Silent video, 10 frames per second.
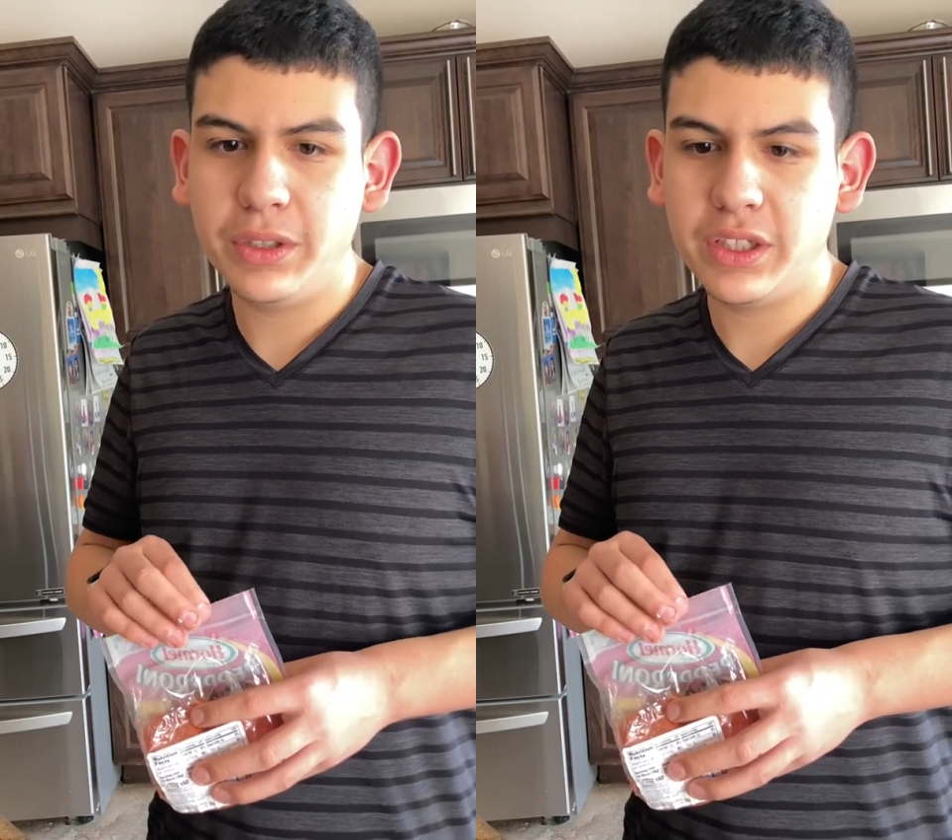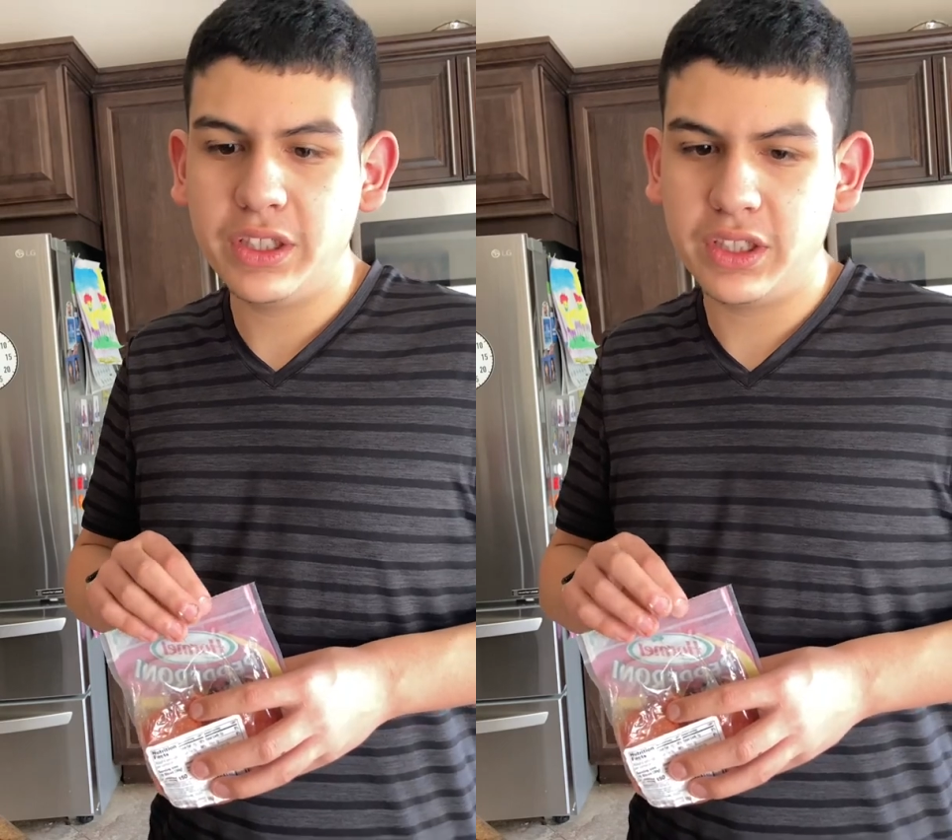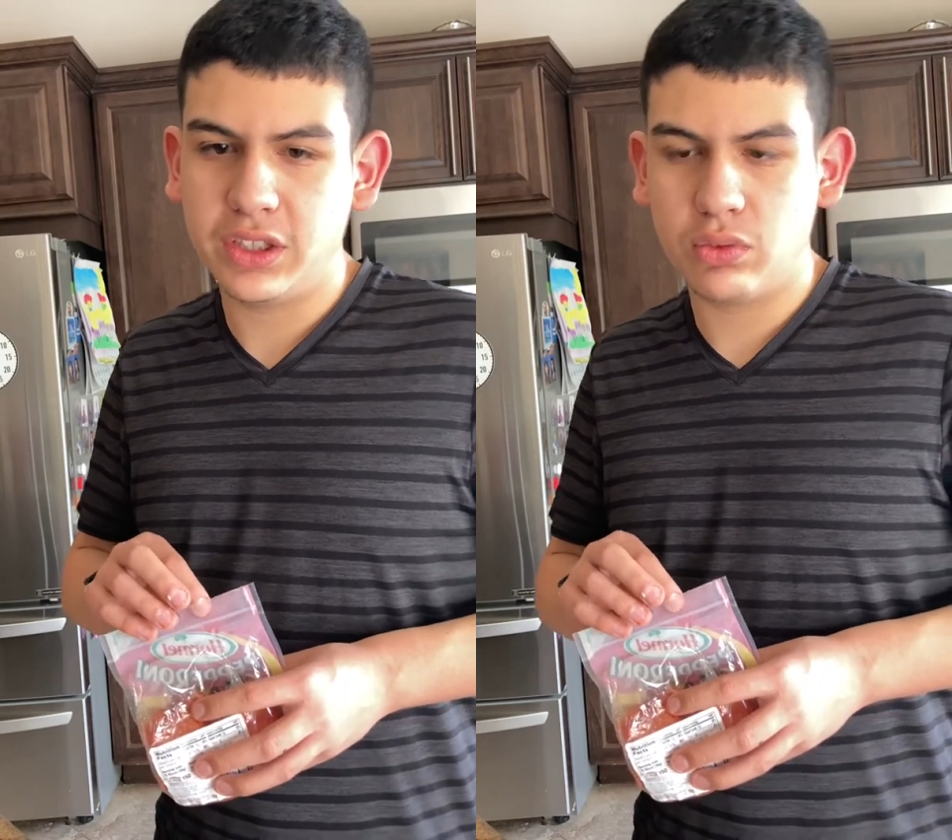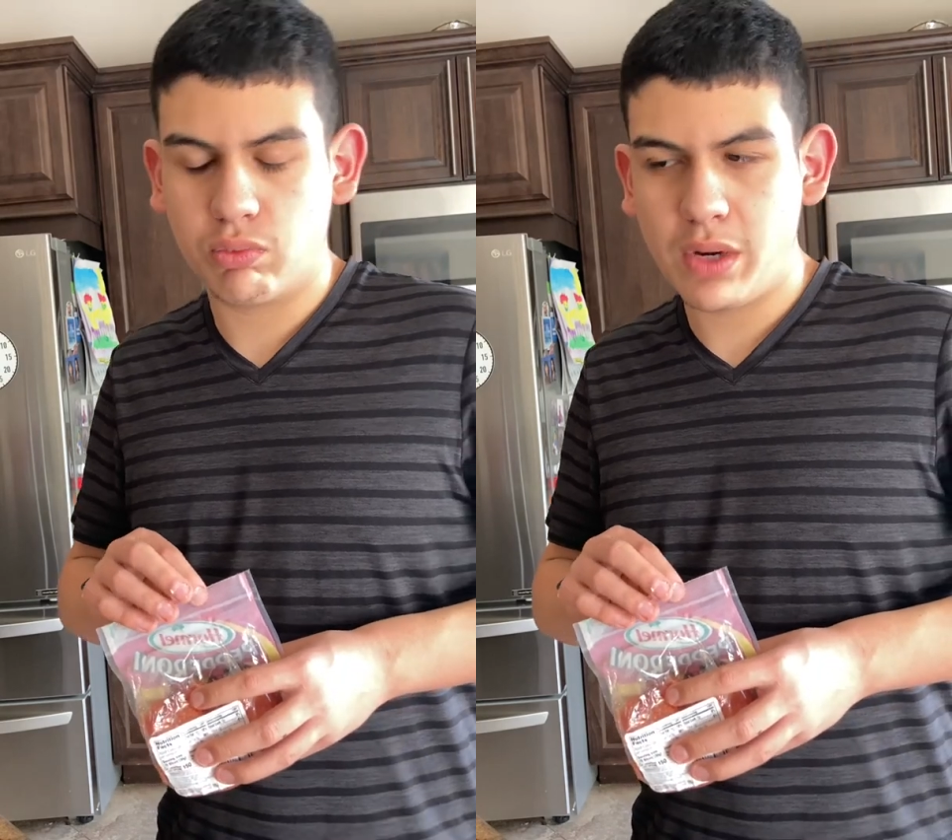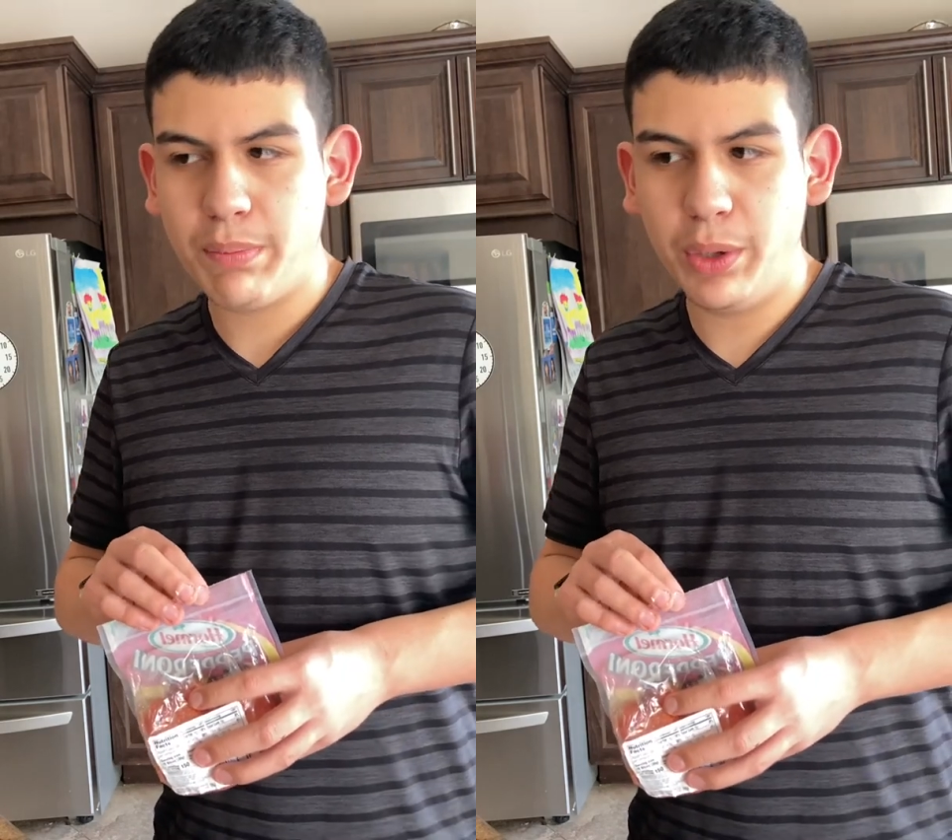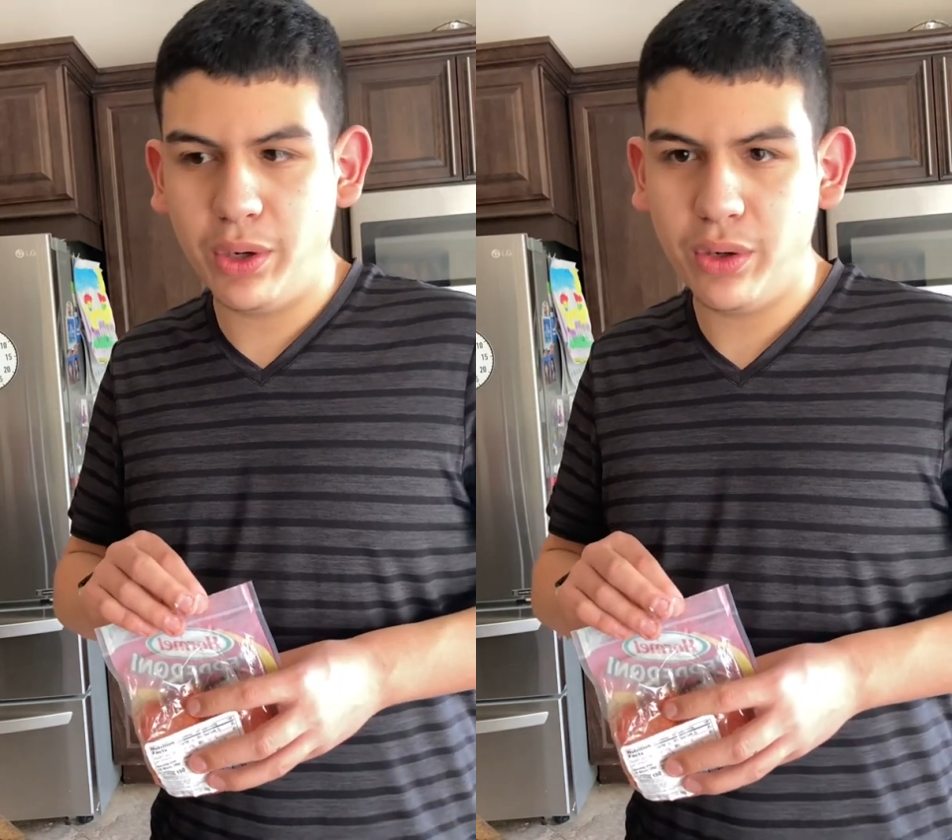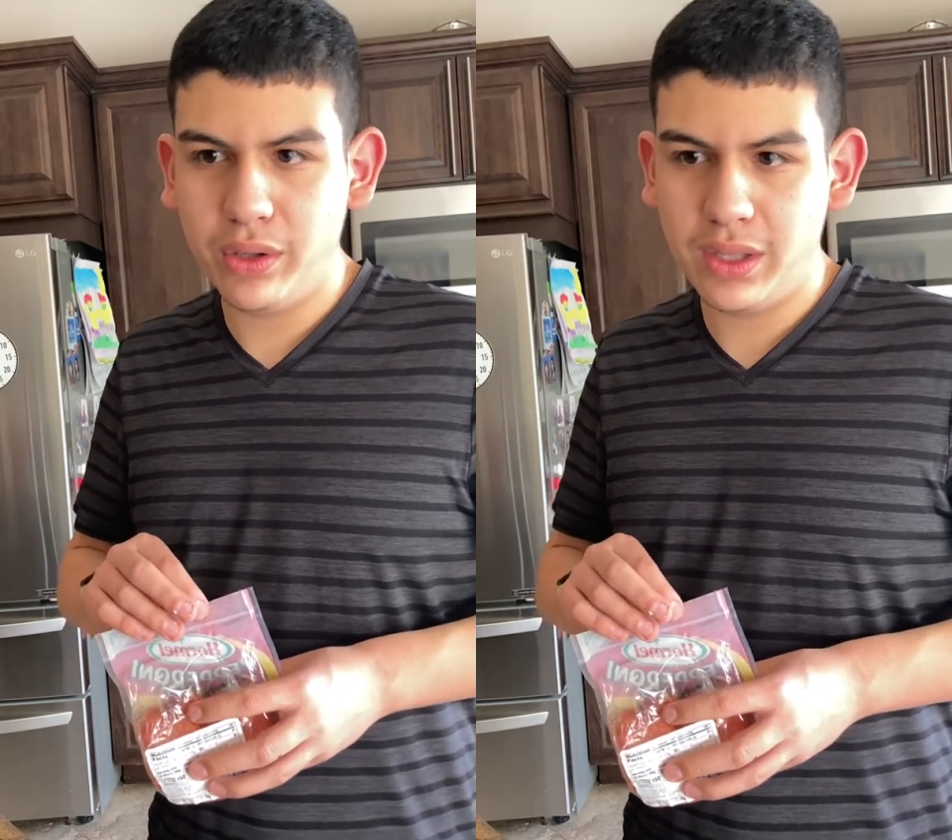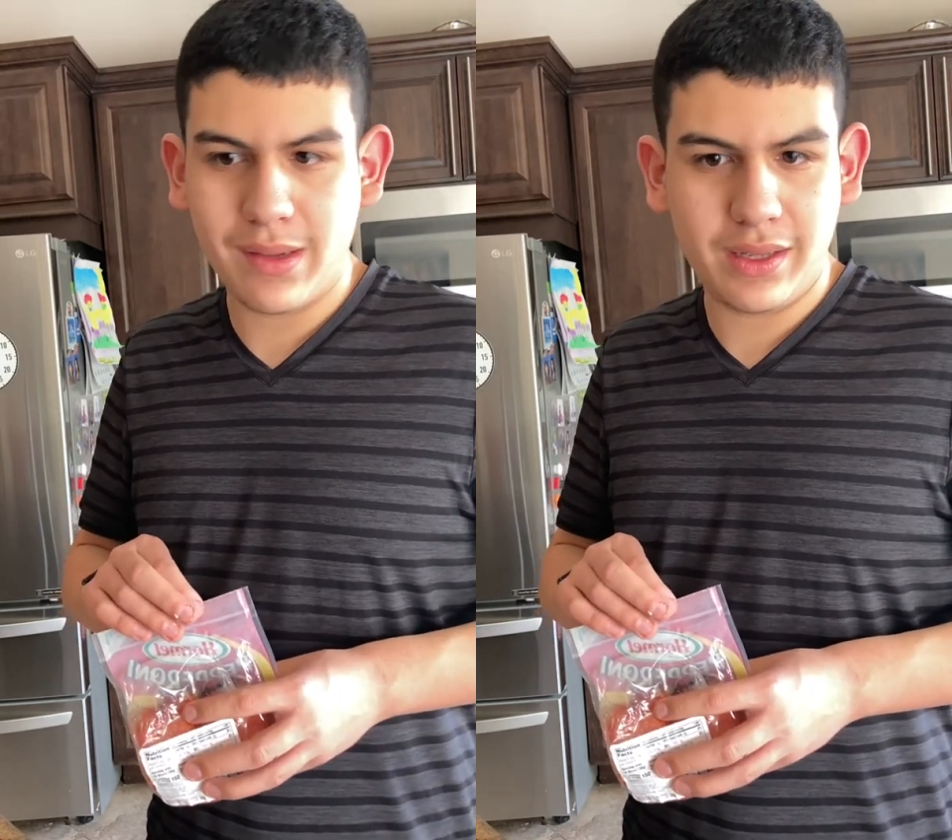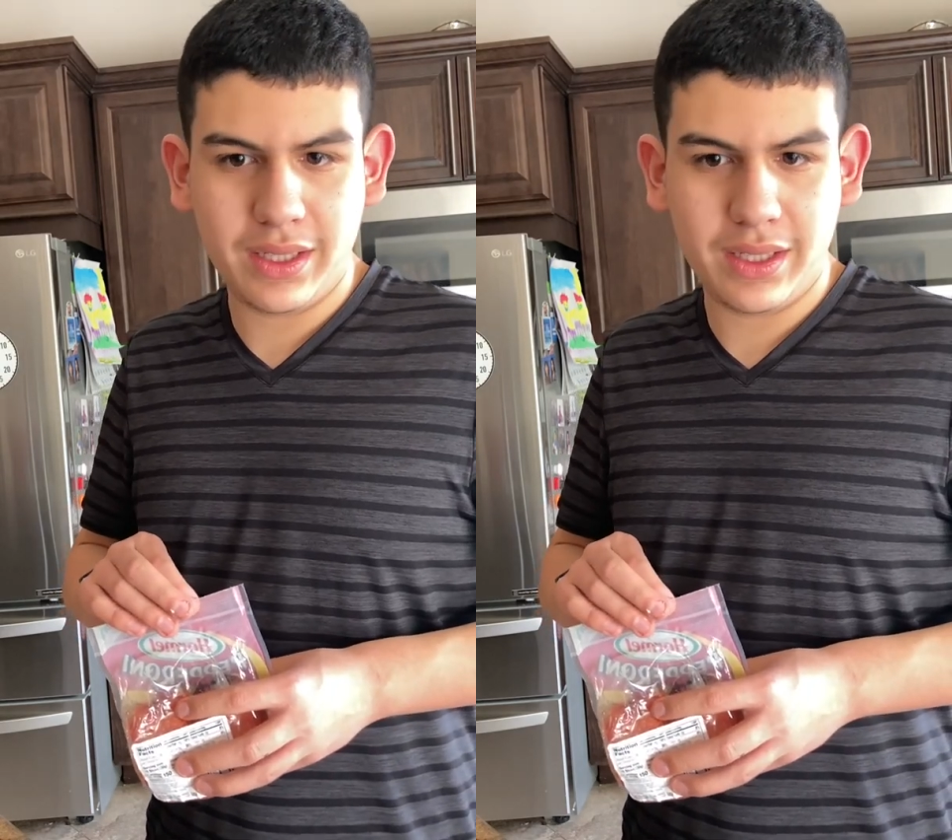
you could just rip a hole